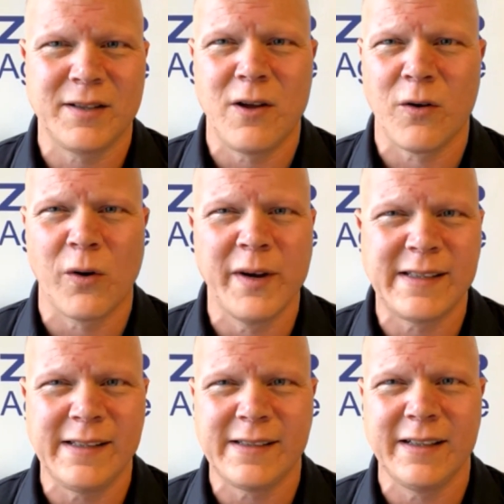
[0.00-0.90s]
a long growing
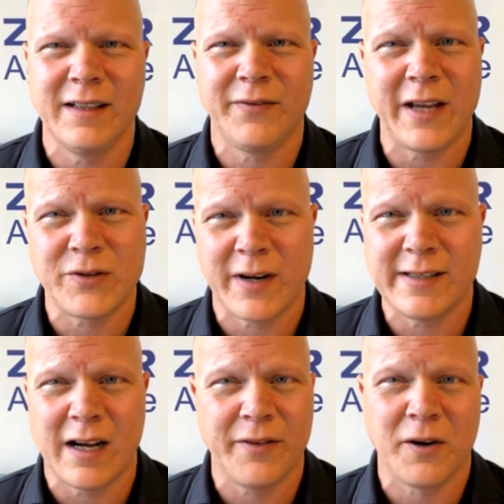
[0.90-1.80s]
season. If that
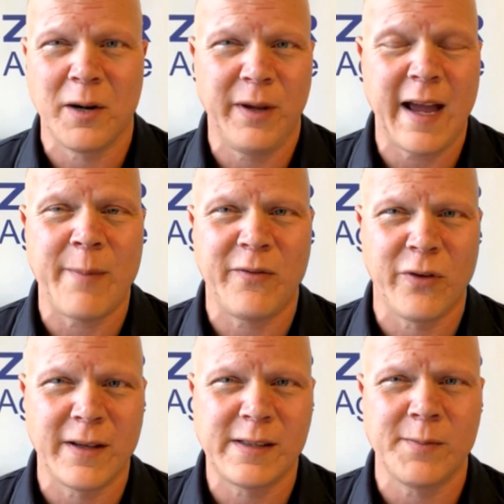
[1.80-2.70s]
dries out, they're going to be happy
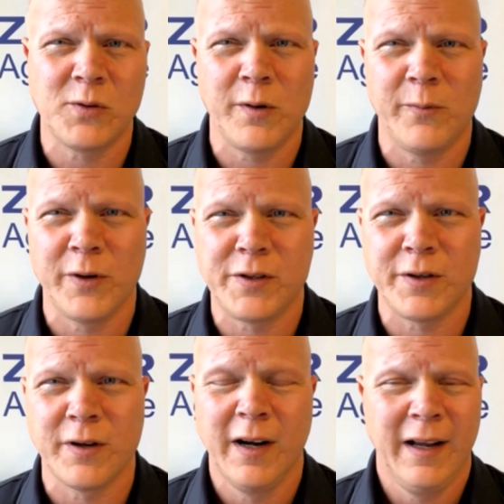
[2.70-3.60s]
for that subsoil
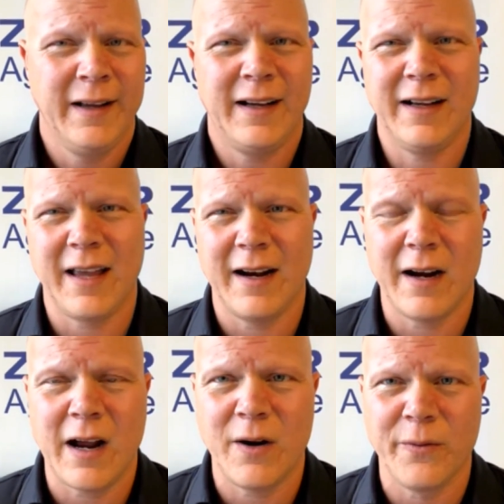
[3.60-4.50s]
moisture. Again,
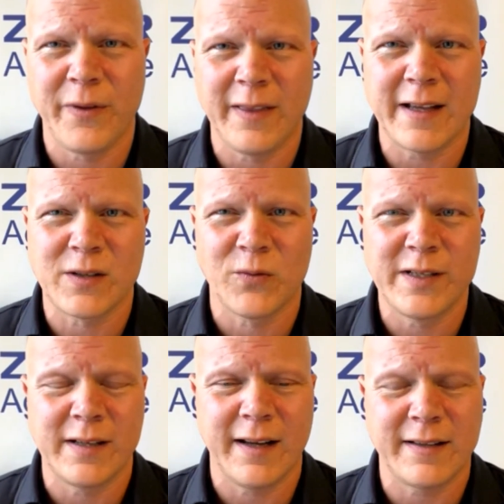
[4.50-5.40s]
I don't think that's a
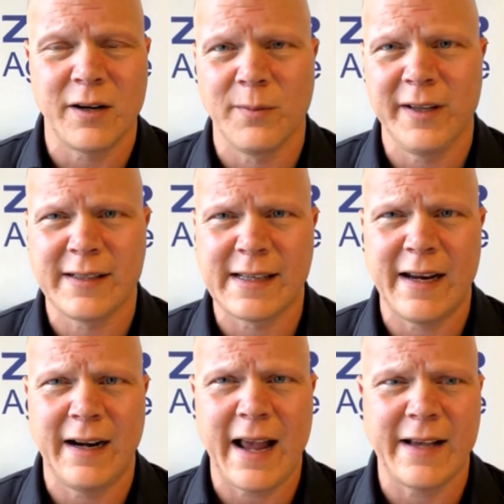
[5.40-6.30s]
reason to get terribly
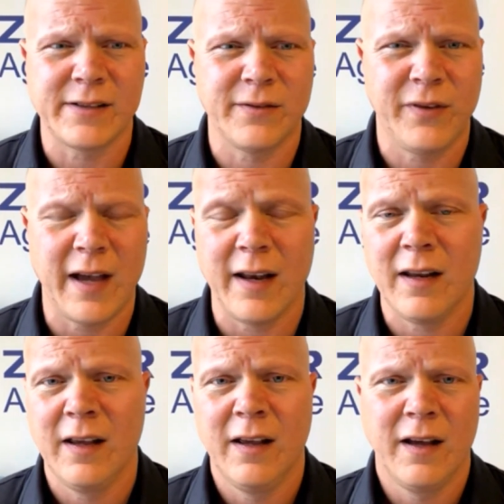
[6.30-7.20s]
excited as of yet.
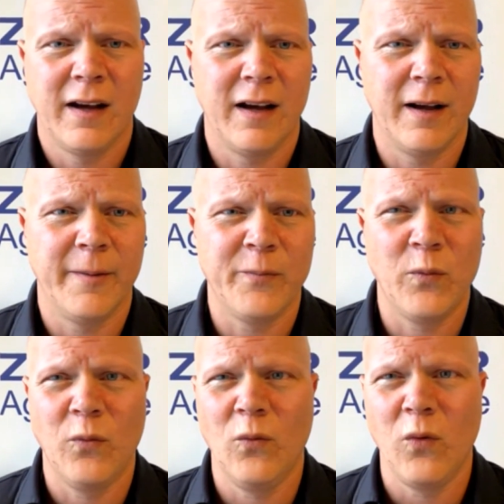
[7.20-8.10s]

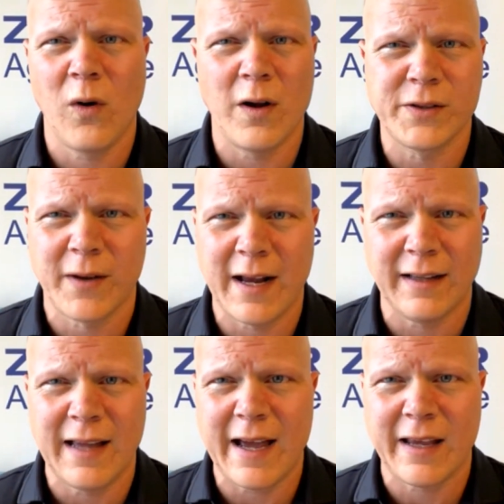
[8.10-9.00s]
We're also kind
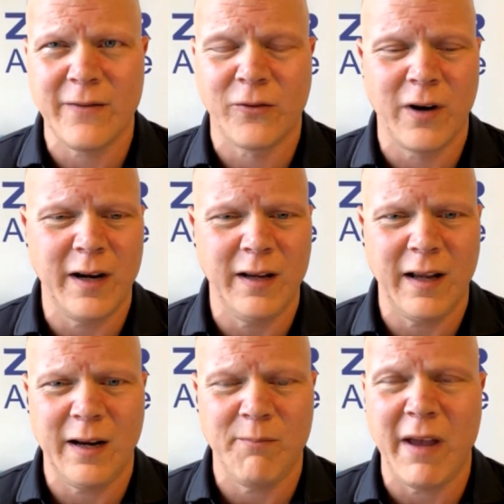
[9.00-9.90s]
of lacking for any
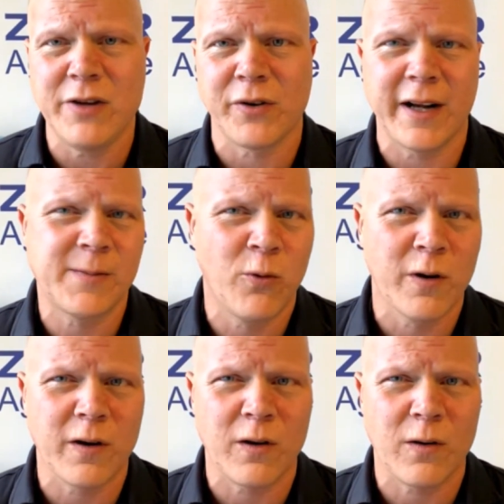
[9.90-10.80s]
major
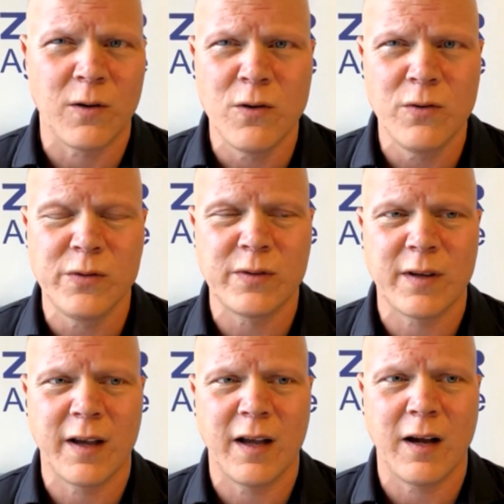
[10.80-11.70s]
export news.
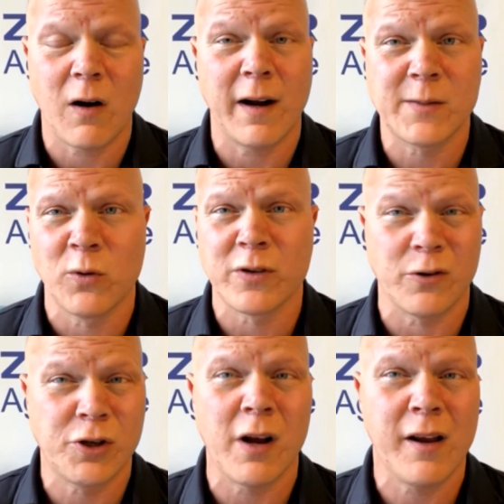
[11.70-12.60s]
Our exports
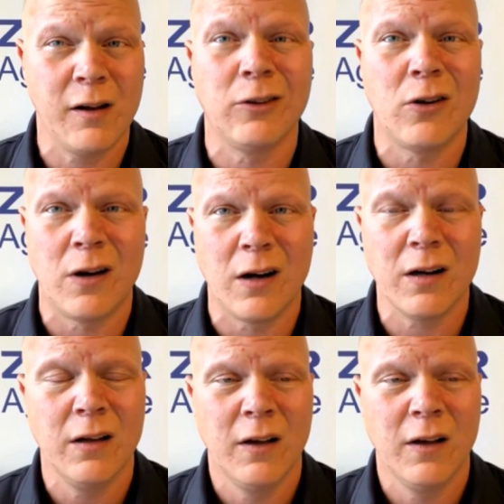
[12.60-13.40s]
are chugging along.